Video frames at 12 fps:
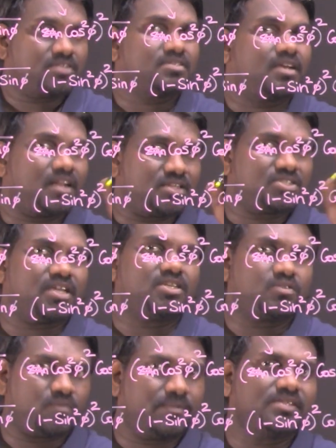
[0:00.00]
It's gonna
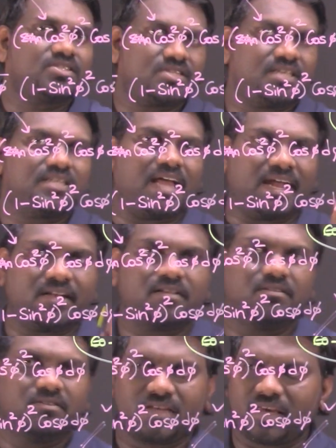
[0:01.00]
change. We will see
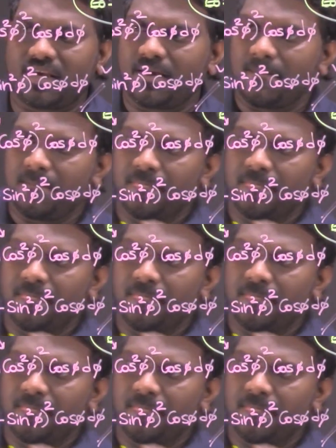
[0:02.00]
that. Okay.